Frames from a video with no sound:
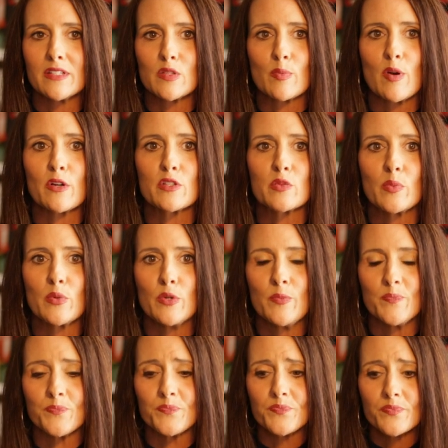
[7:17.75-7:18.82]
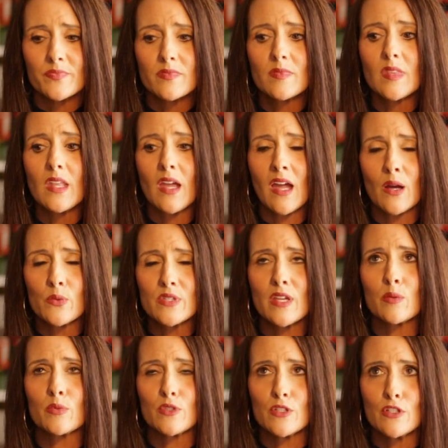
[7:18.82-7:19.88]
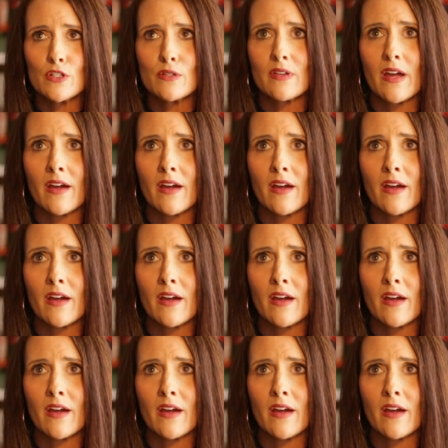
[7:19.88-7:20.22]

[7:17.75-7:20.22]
as possible. I was able to do